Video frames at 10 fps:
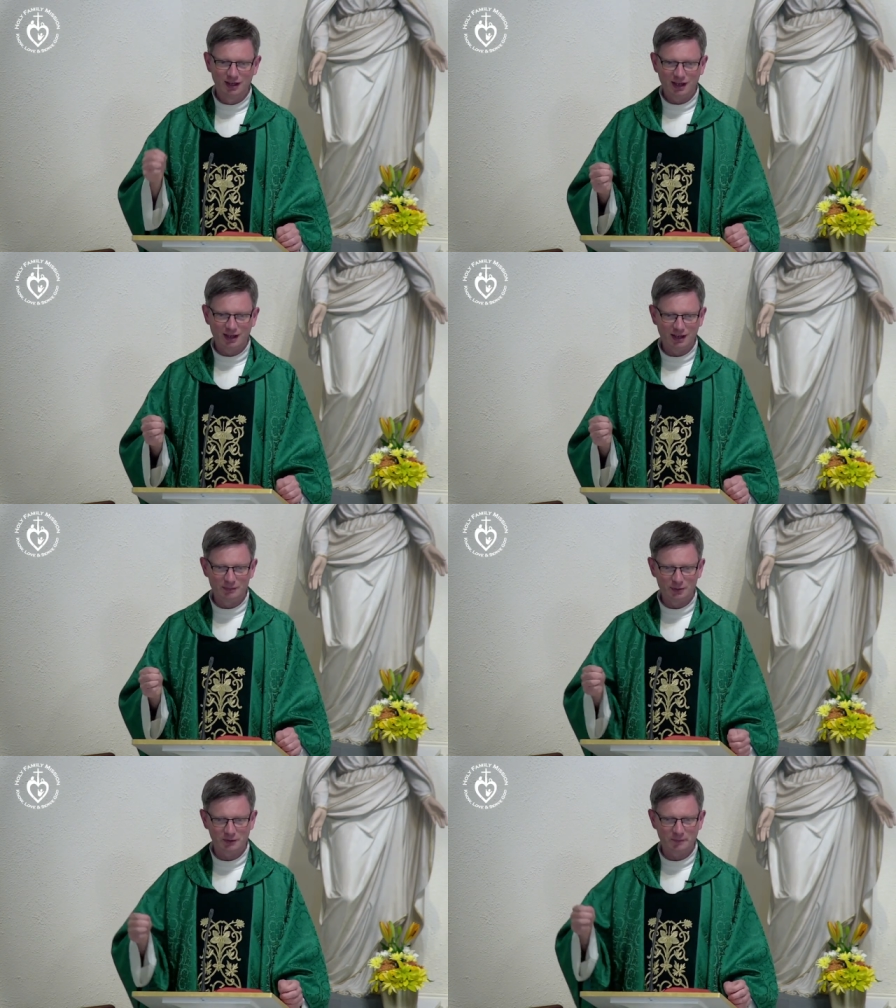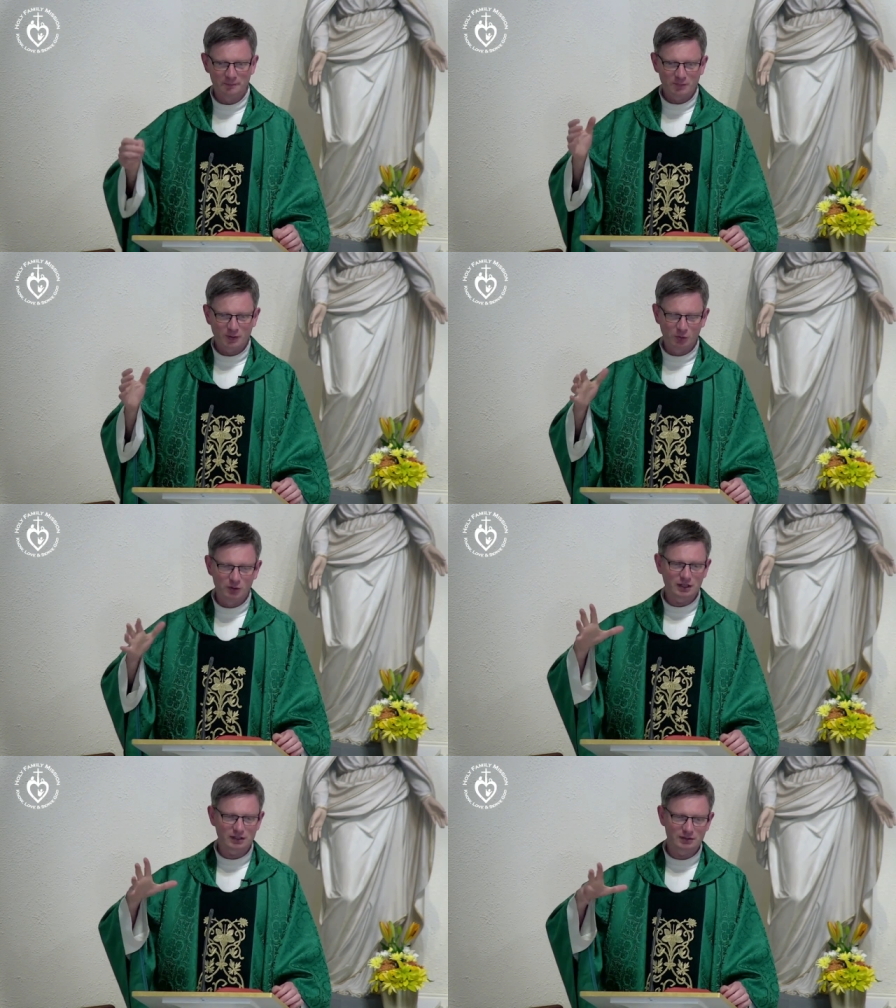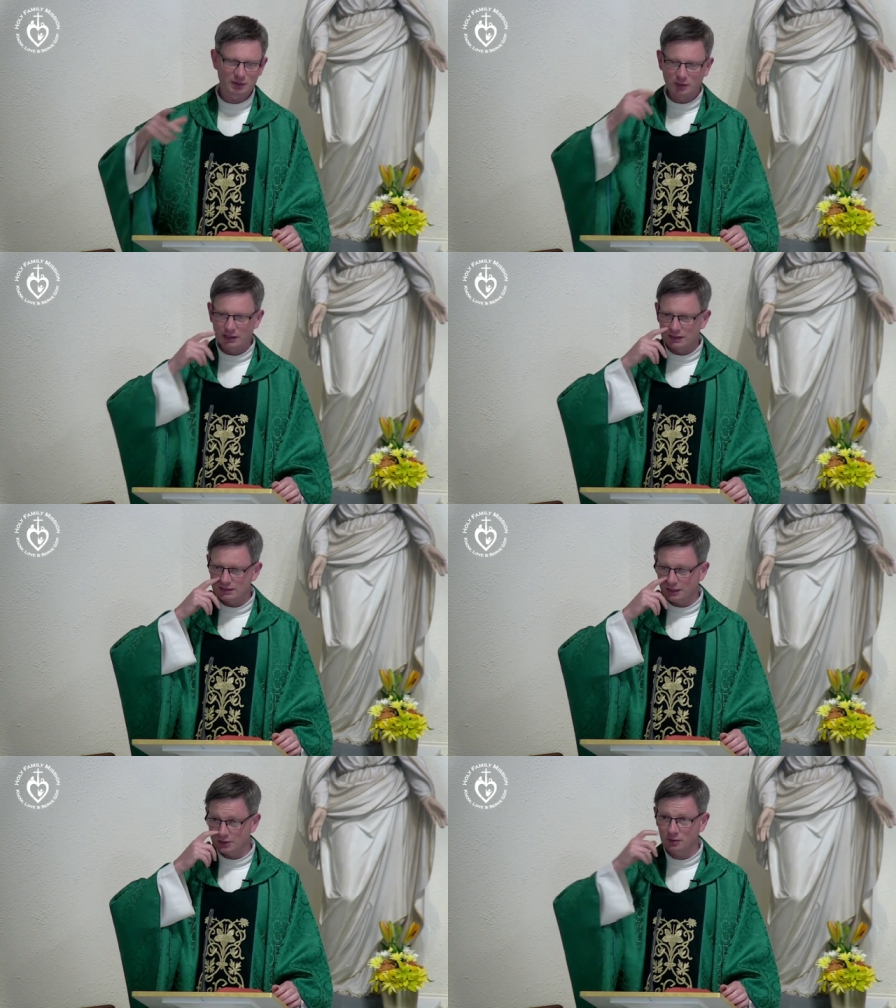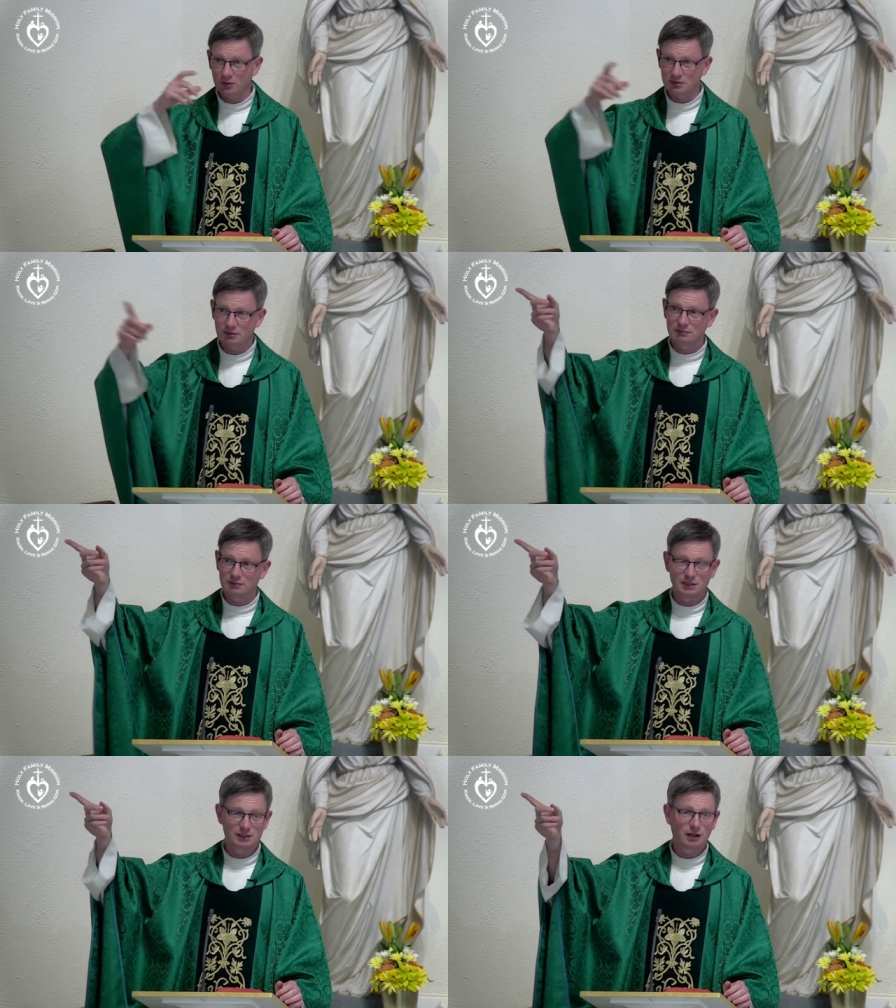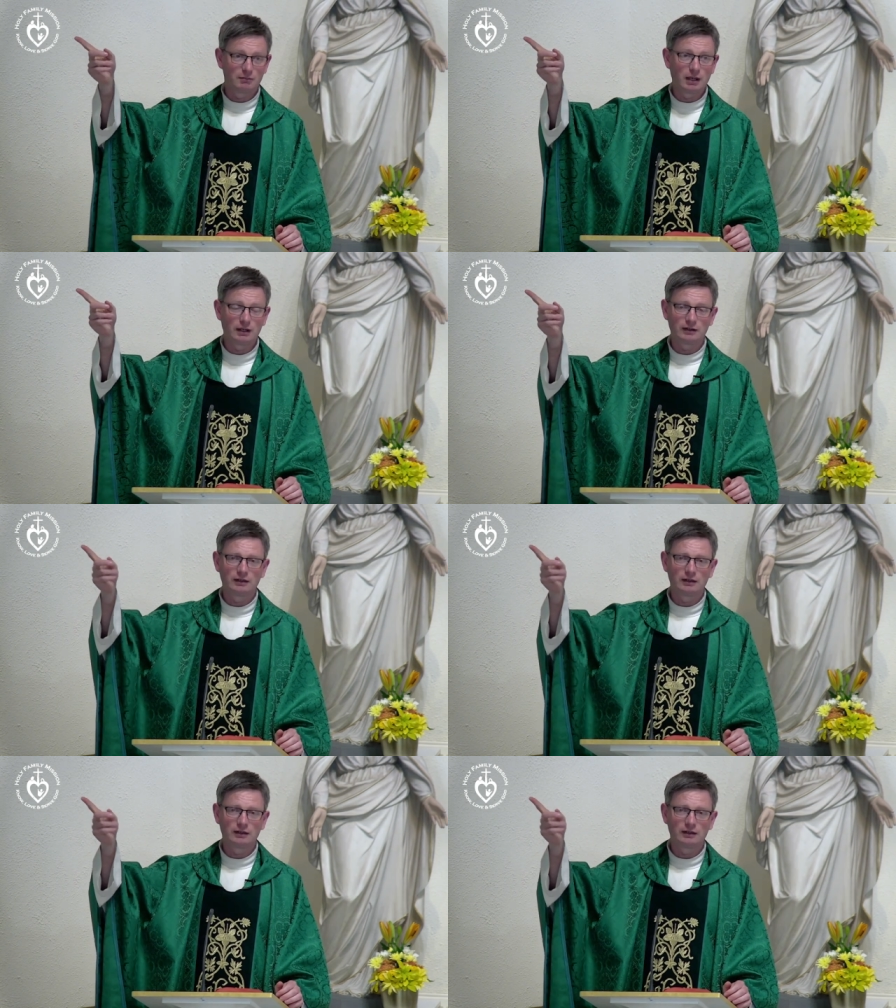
Uh, but one night we, we decided to come out to Clonmel here,